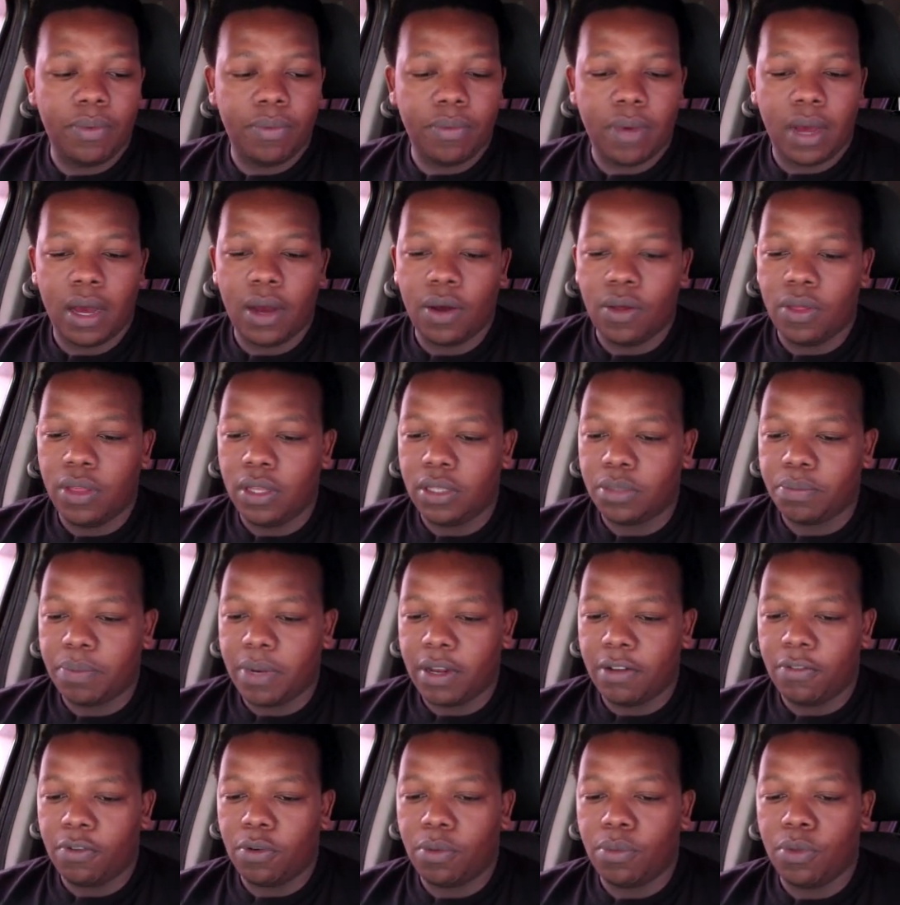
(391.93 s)
how this
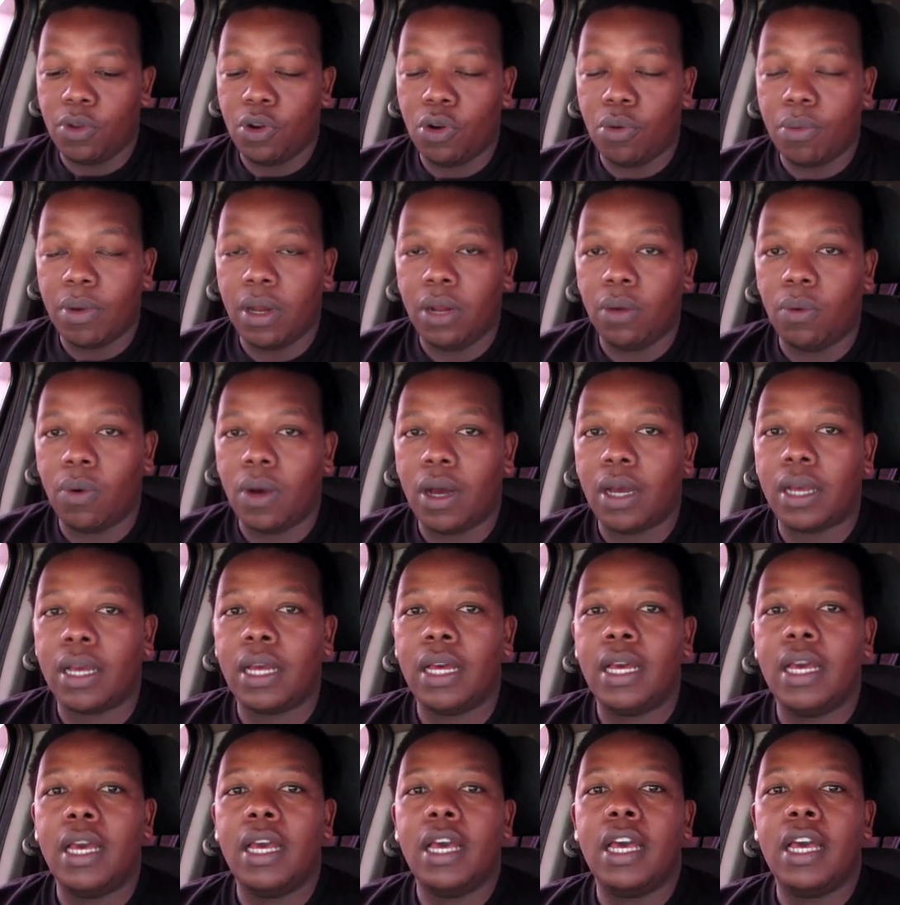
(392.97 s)
platform they normally work.